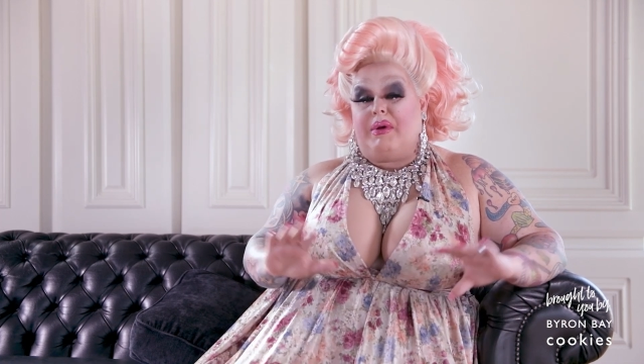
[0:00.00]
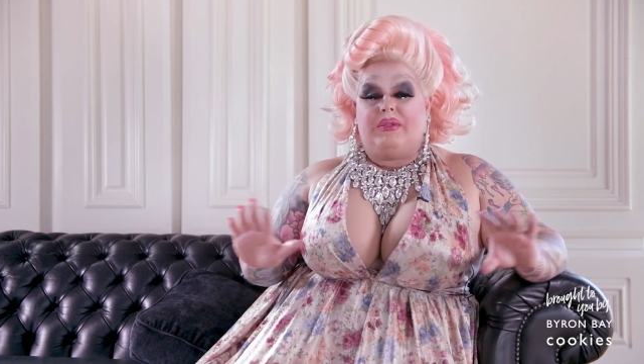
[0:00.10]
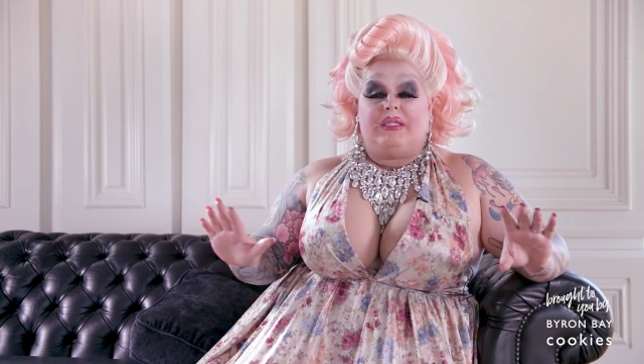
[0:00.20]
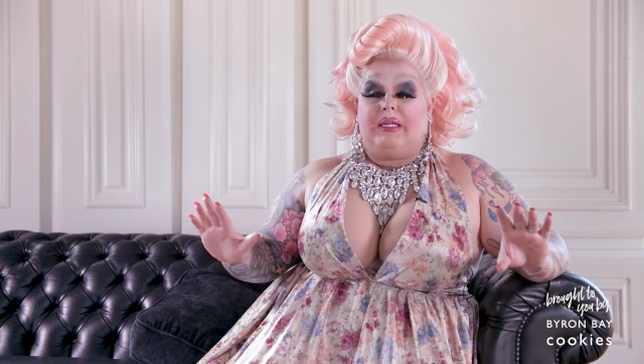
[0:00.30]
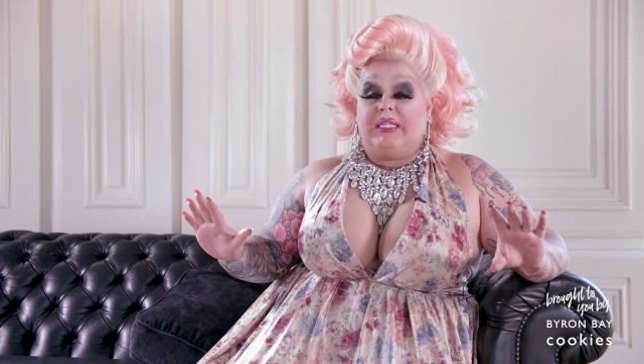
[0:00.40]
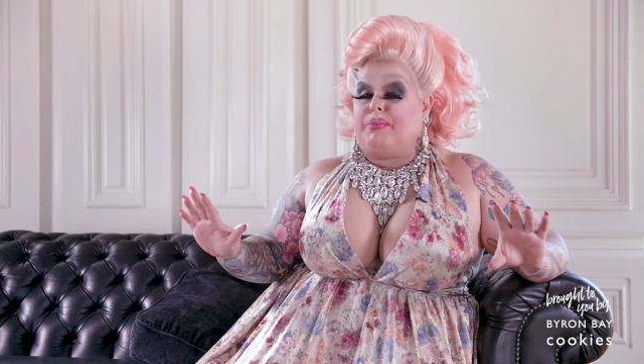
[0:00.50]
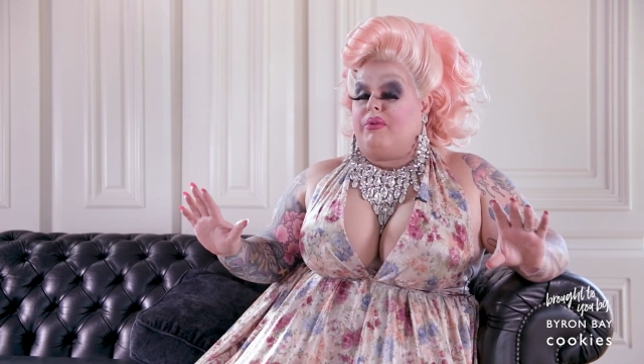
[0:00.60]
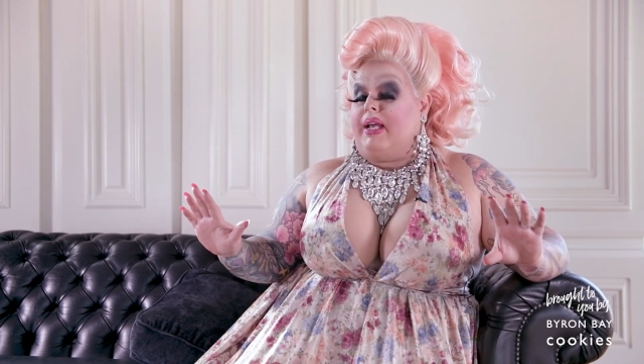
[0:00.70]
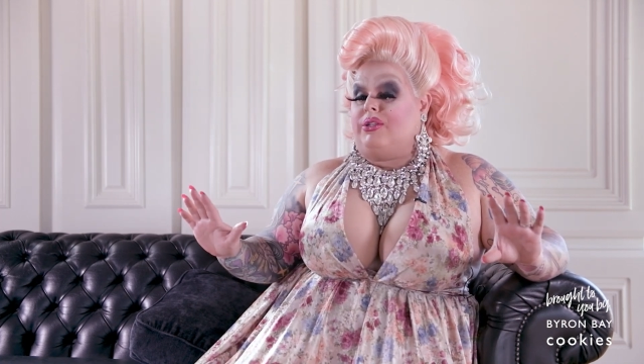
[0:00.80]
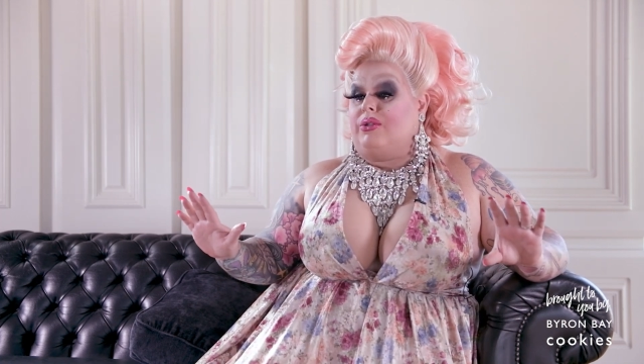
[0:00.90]
most
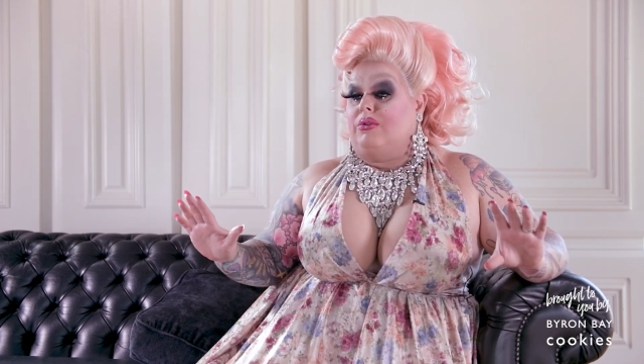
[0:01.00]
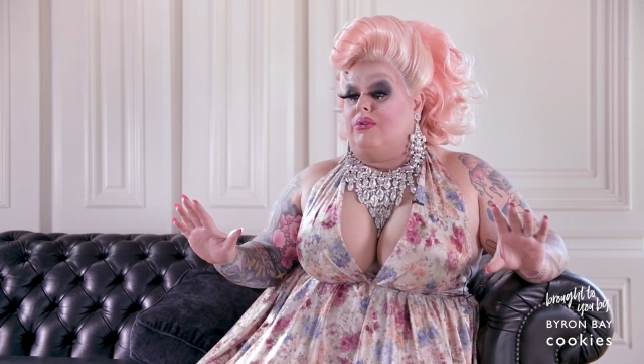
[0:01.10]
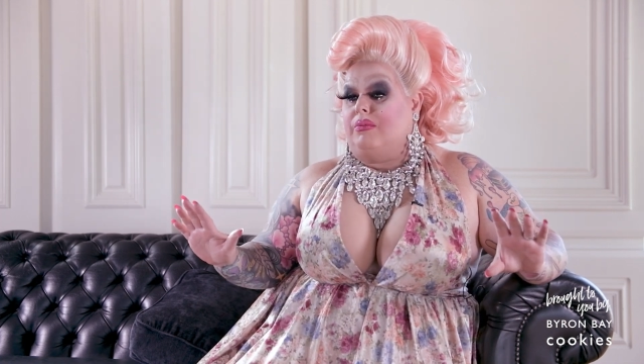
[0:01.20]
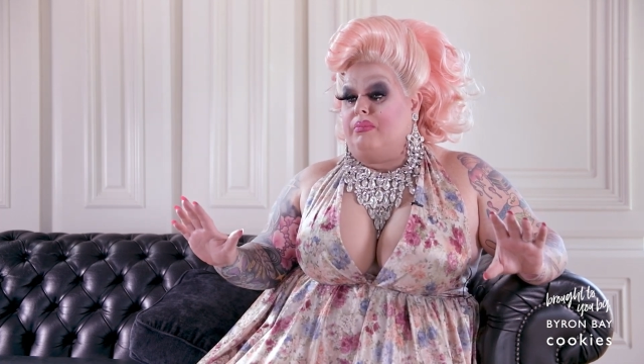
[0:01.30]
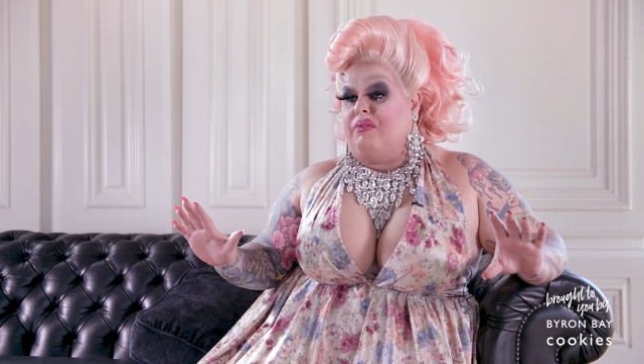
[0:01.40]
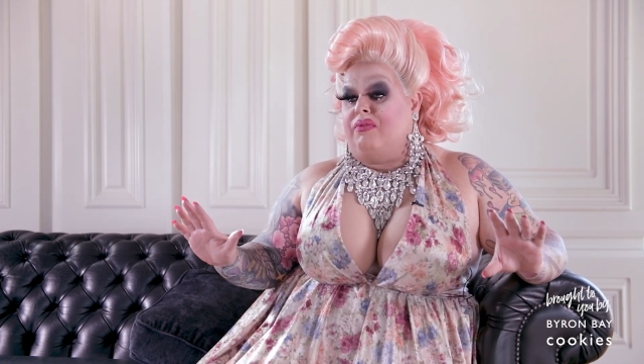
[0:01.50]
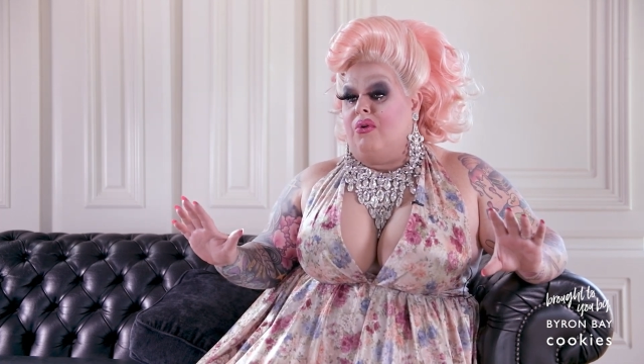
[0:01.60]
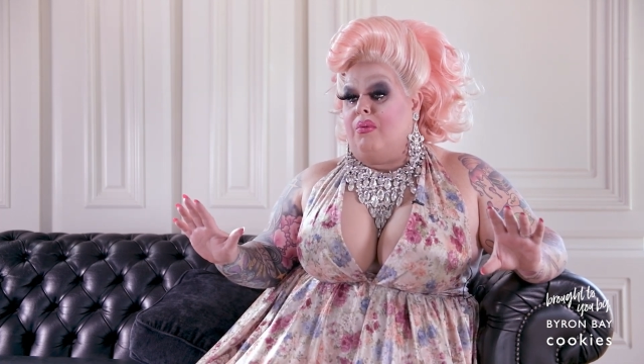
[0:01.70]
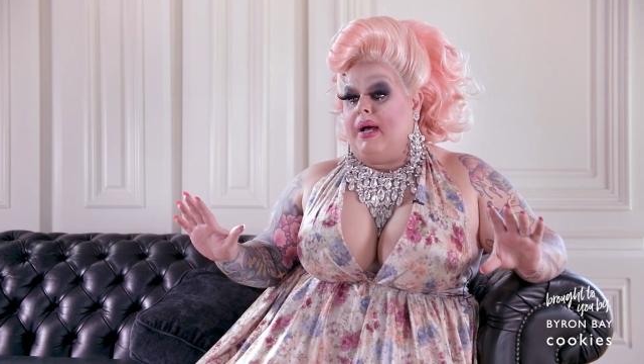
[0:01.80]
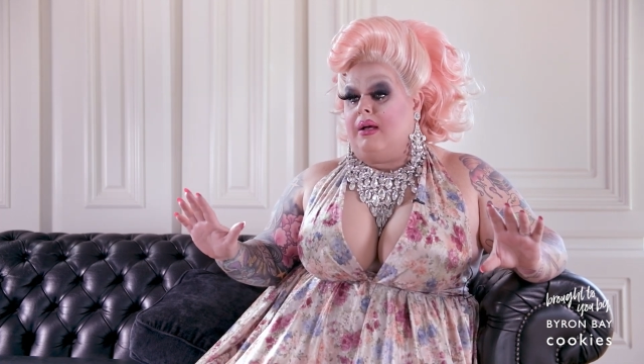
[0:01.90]
inspirational
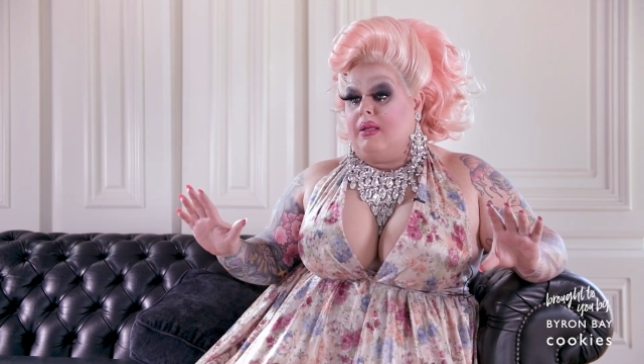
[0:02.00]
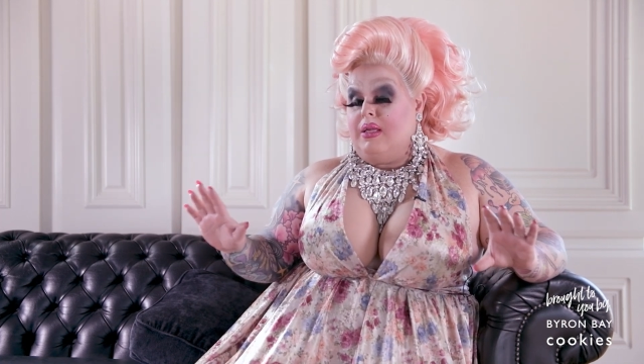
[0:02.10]
performer,